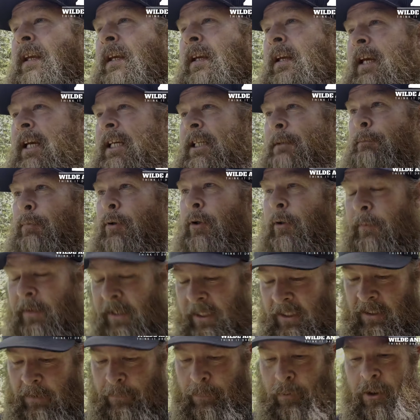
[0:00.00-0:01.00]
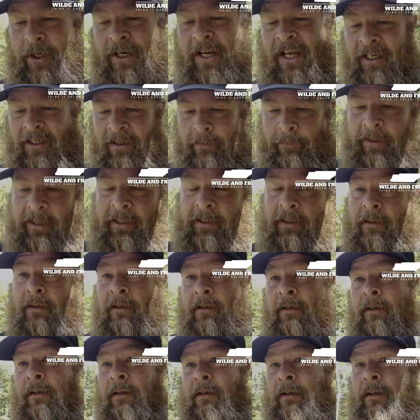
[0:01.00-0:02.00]
has put me in a predicament.
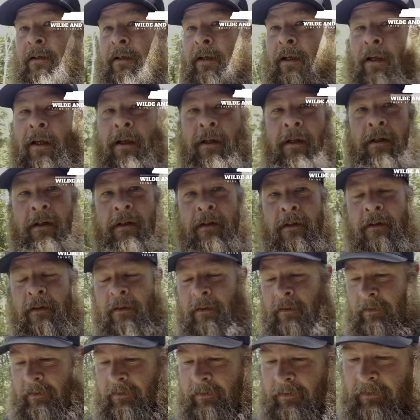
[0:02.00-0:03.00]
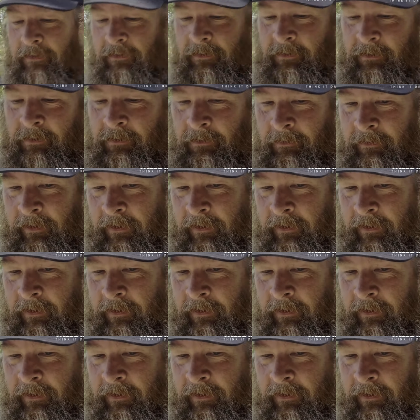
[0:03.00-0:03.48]
So